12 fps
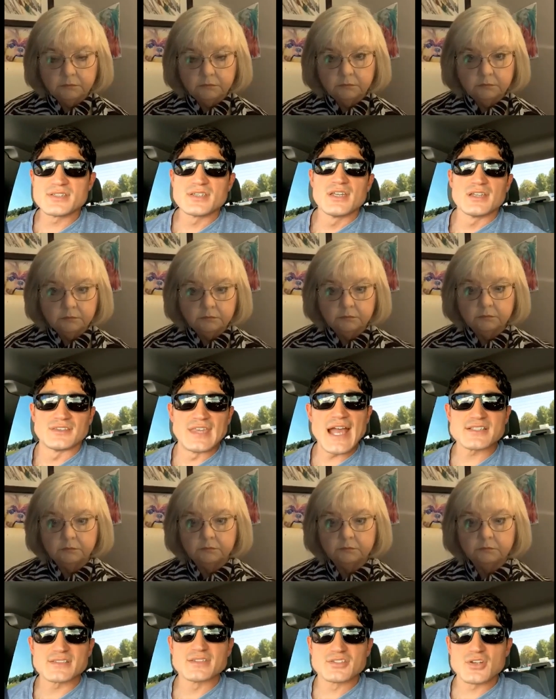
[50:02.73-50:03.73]
Speaker 1: that's the
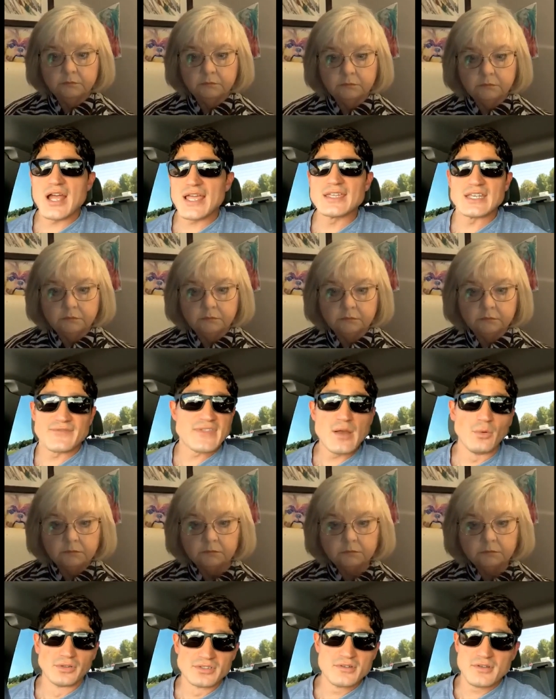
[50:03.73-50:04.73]
try and get. If they won't do
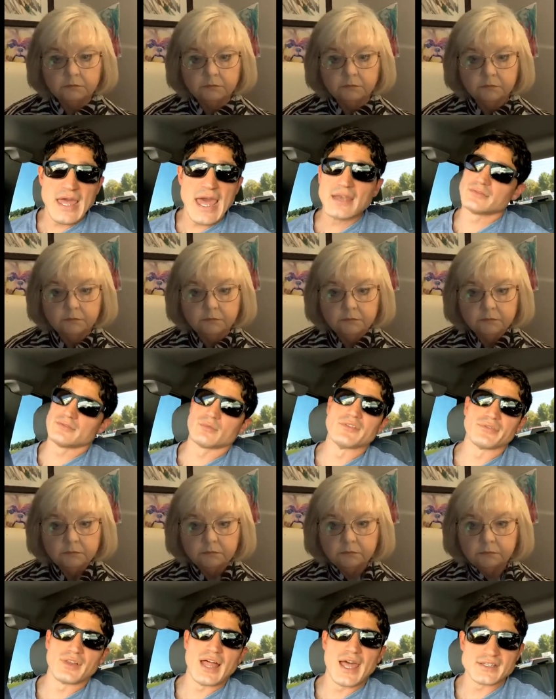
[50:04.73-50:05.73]
that, red flag,
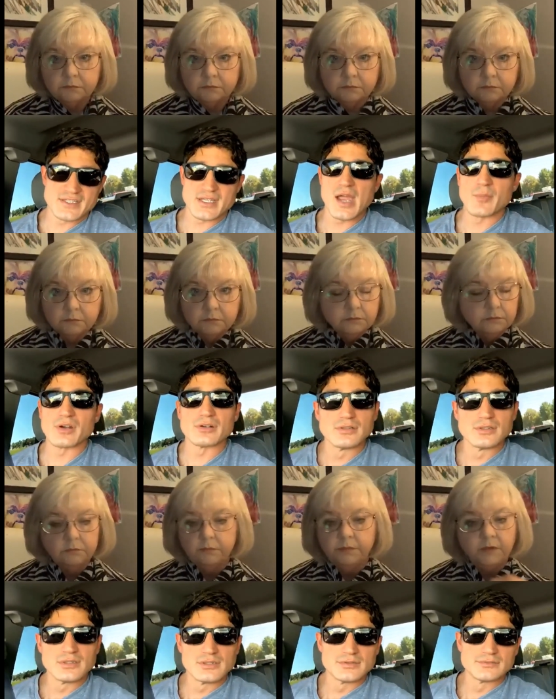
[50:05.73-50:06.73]
scammer.
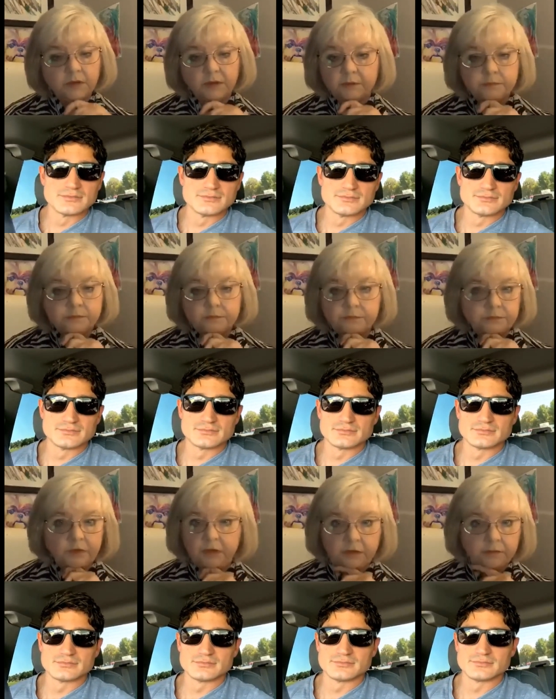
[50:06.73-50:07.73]
Speaker 2: Yeah, yeah,
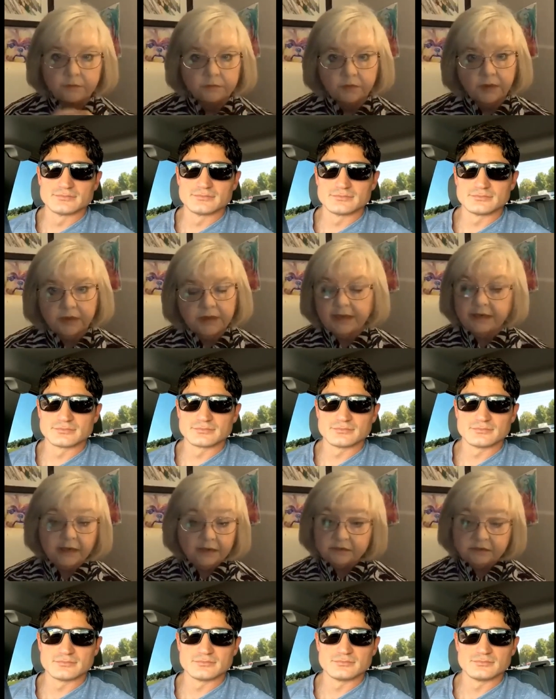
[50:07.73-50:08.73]
and and, and
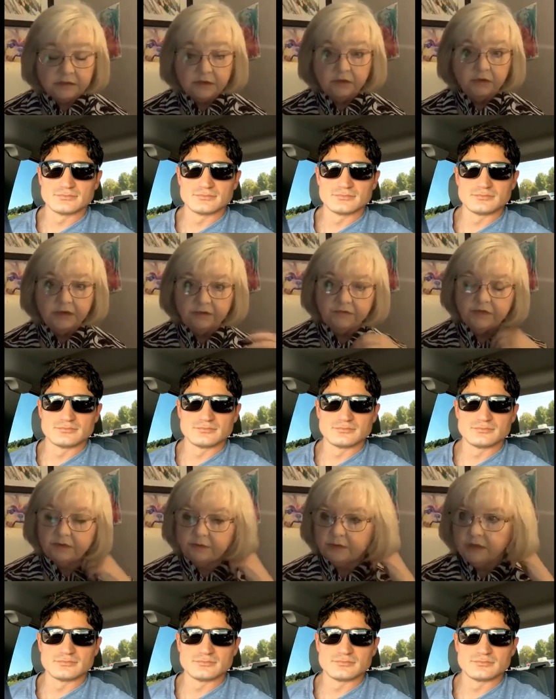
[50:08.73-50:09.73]
you know if the
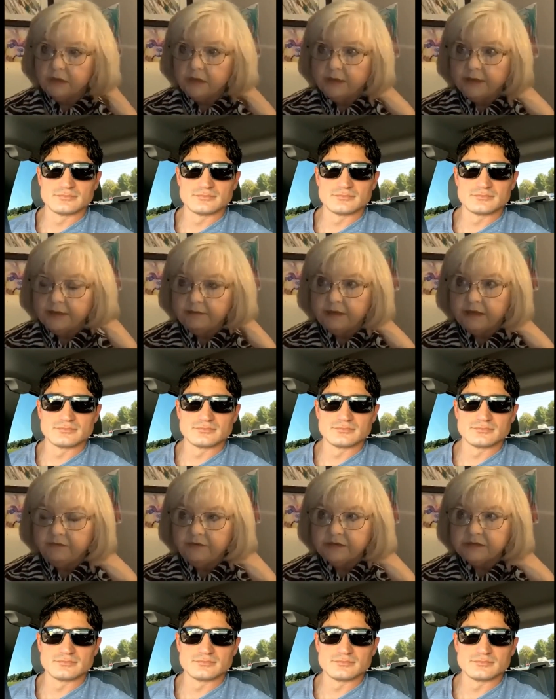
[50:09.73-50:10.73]
it, if
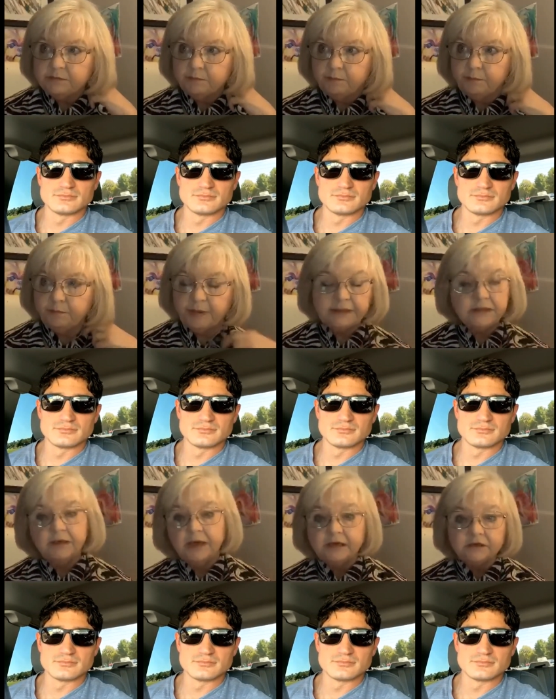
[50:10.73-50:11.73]
it's bad
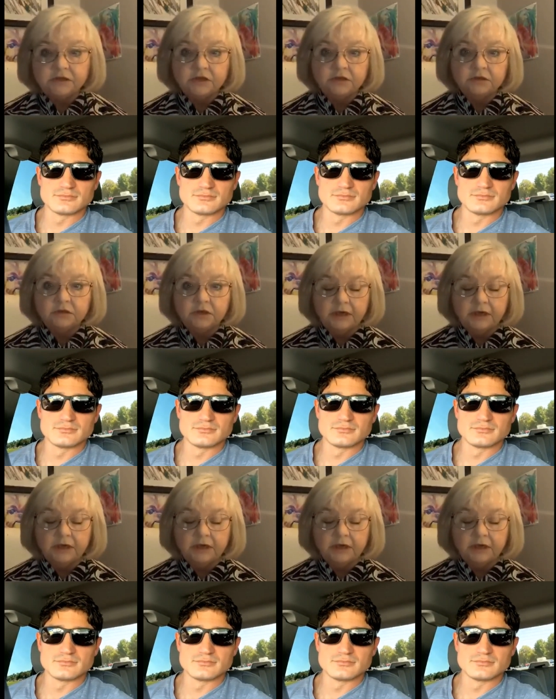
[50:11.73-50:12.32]
connection, if